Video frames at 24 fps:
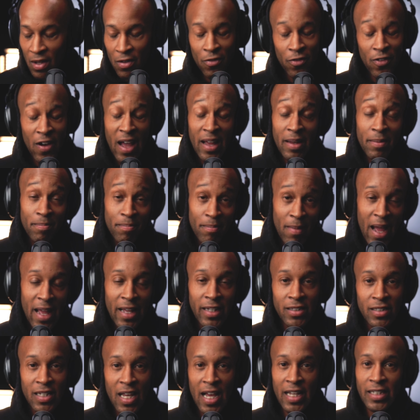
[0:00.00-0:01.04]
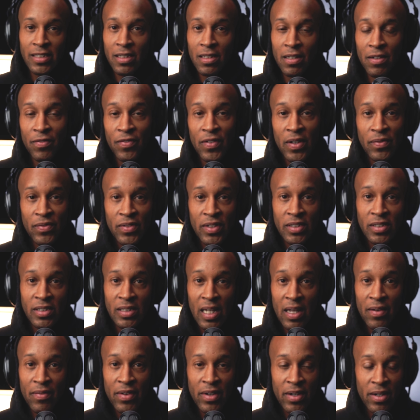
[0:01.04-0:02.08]
fighting Mike Tyson, a
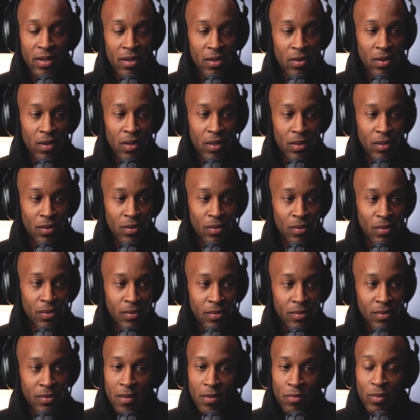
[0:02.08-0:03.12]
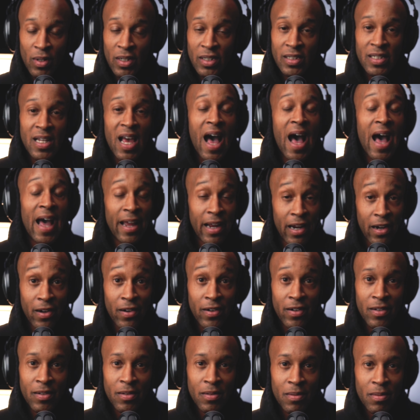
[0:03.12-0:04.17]
57-year-old
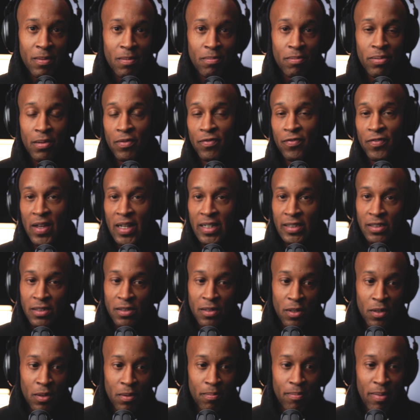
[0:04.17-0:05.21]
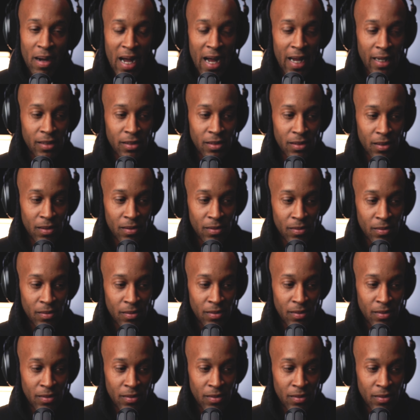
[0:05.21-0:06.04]
retired professional boxer.